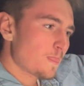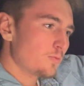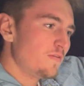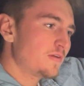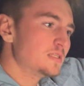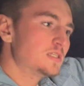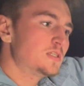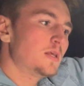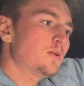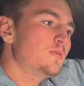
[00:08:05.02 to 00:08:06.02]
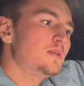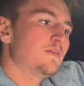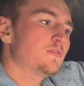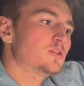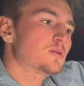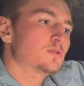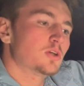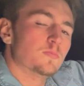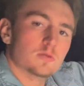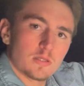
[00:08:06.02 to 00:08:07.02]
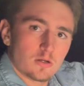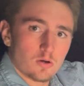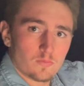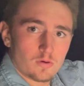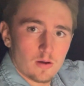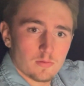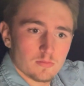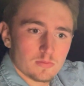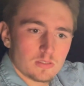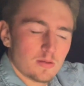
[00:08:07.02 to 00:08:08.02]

we've considered the different socio-political problems,